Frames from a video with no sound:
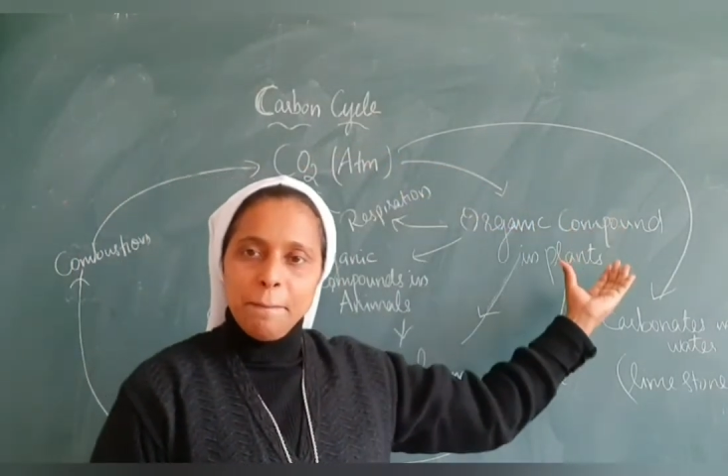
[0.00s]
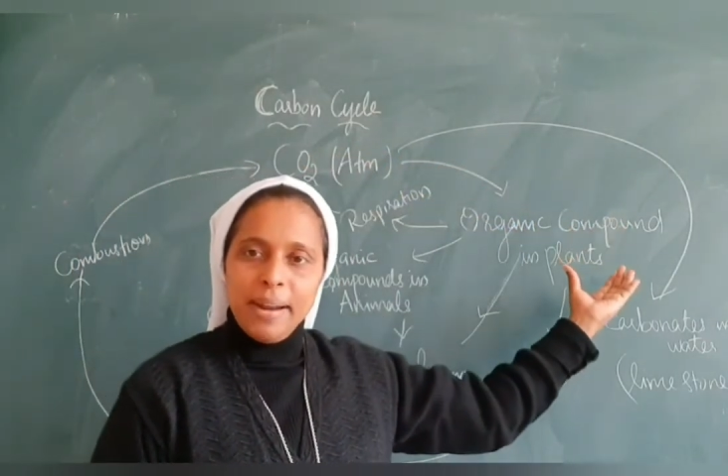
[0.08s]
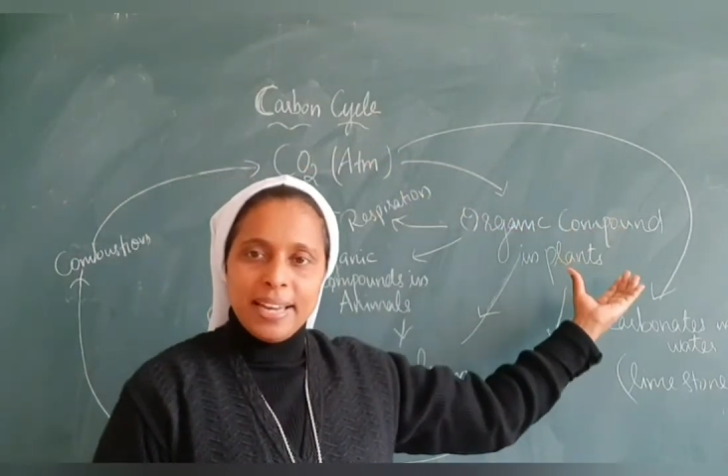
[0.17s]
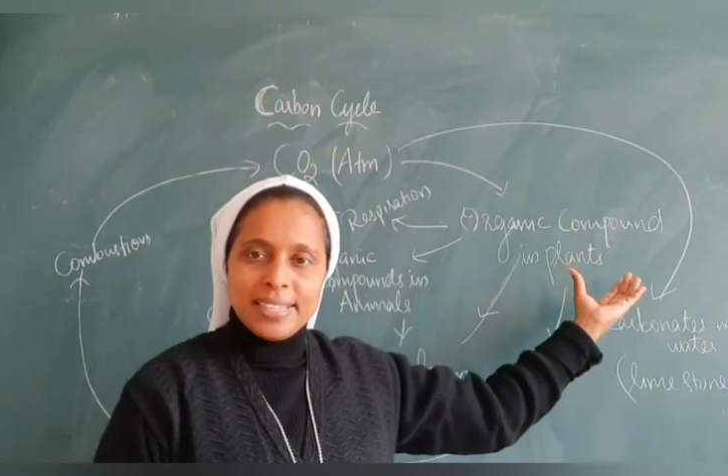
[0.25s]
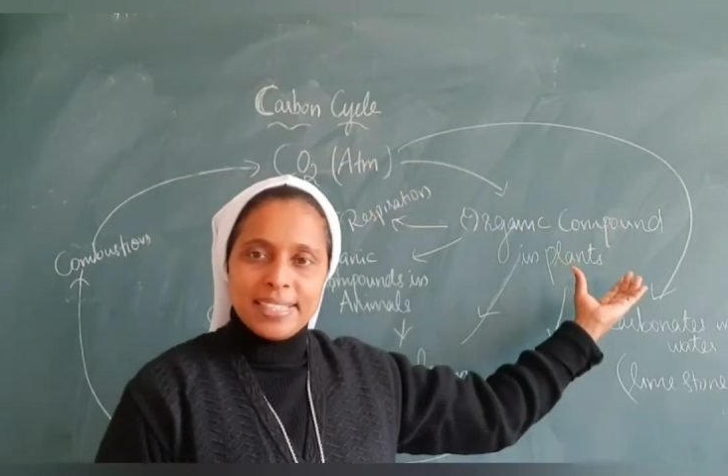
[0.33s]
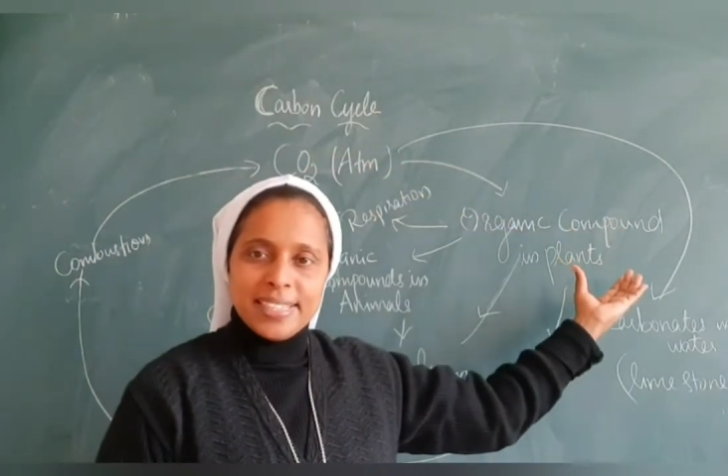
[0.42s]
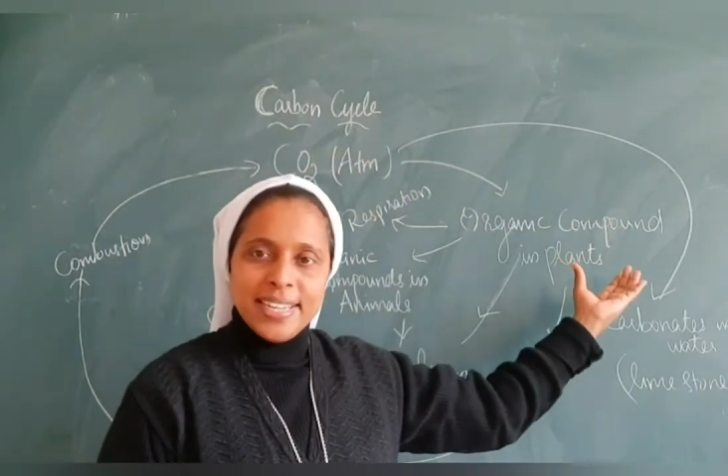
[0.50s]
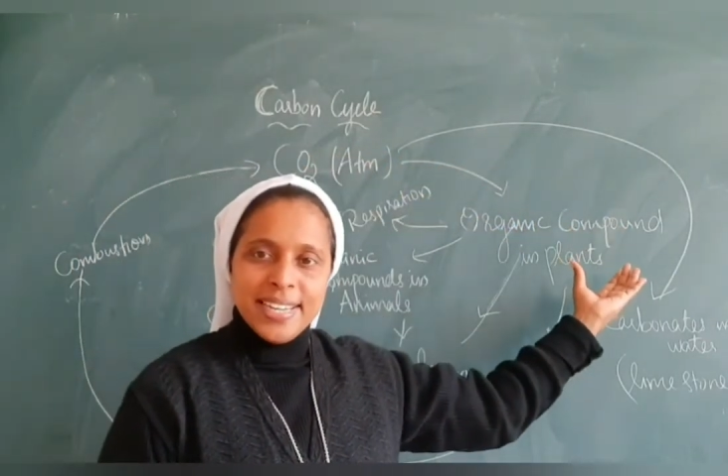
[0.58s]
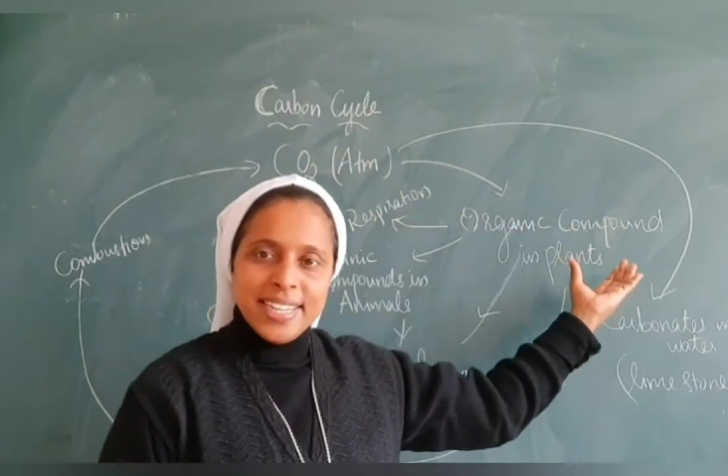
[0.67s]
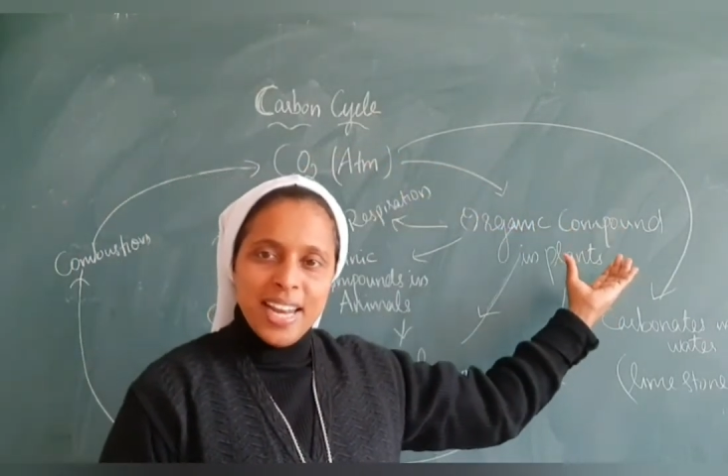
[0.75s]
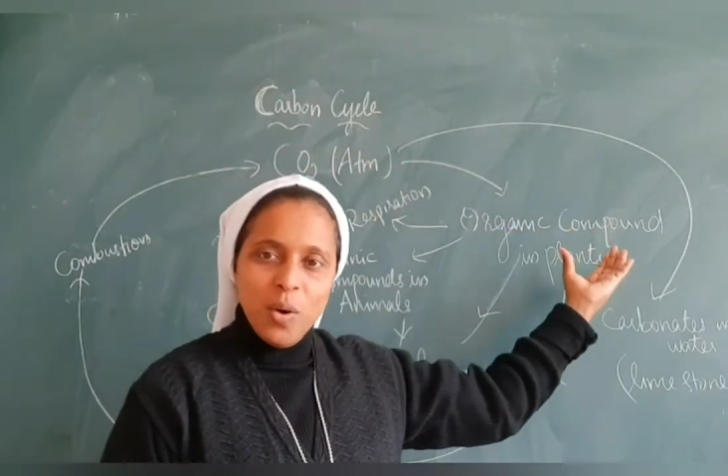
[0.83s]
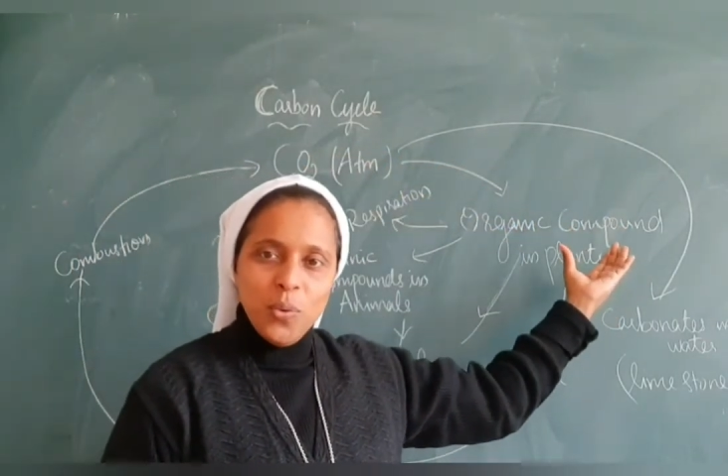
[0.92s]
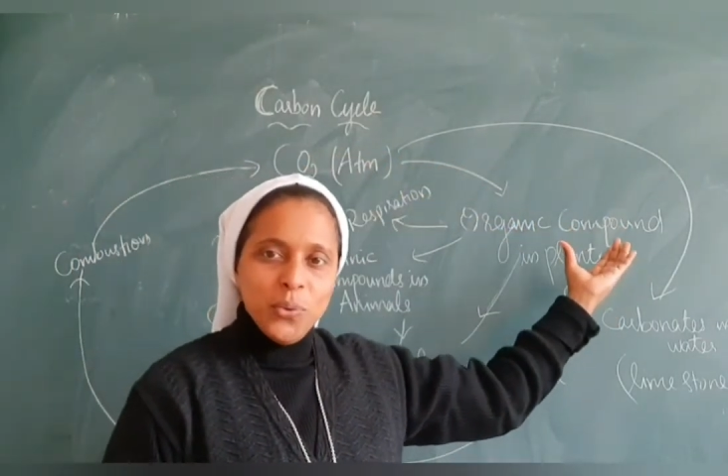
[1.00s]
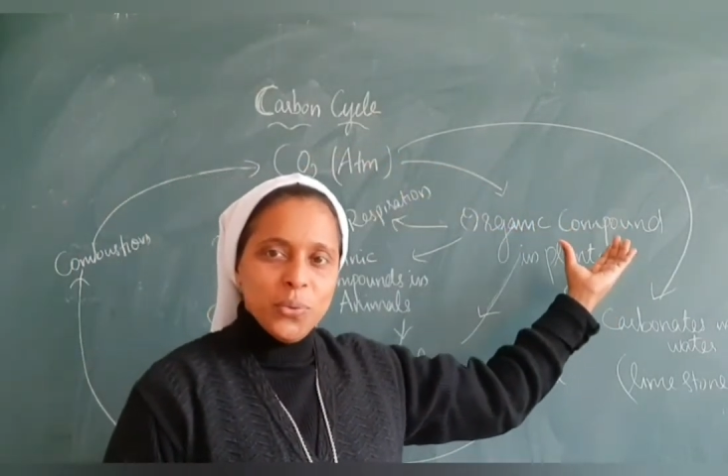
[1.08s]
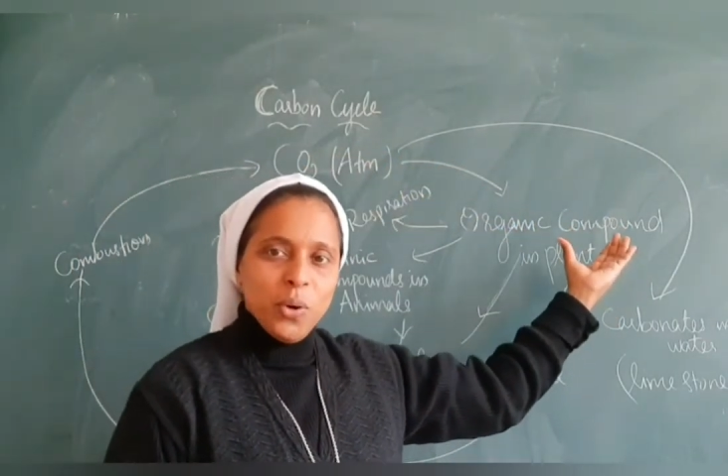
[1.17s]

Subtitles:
plants. Now, the